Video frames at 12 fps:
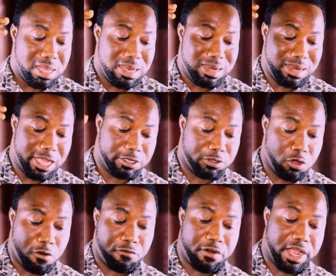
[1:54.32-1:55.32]
let
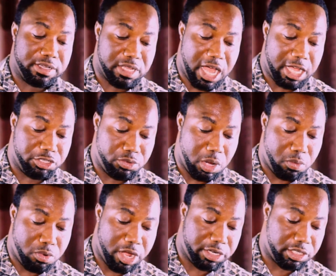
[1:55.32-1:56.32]
your friends ask you a
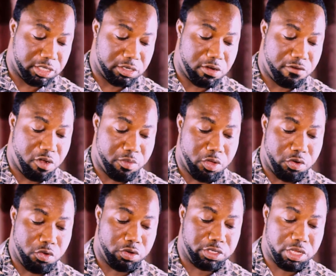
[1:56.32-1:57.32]
question from your
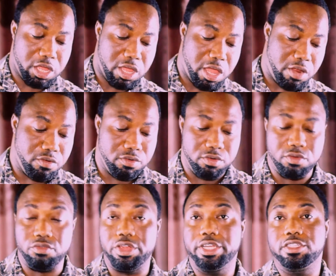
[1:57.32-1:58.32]
notes and
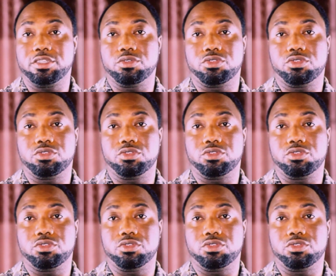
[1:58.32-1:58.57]
rate you.